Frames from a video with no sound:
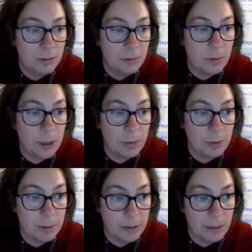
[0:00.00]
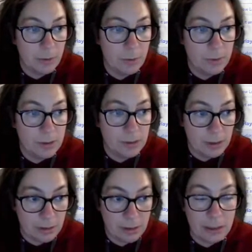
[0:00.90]
which we will use,
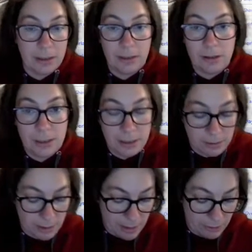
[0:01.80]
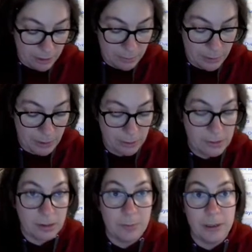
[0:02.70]
and I can delete the area
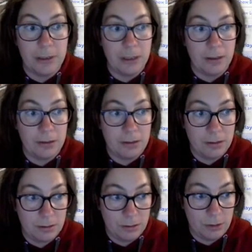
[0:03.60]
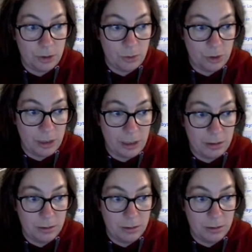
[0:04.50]
because a building is usually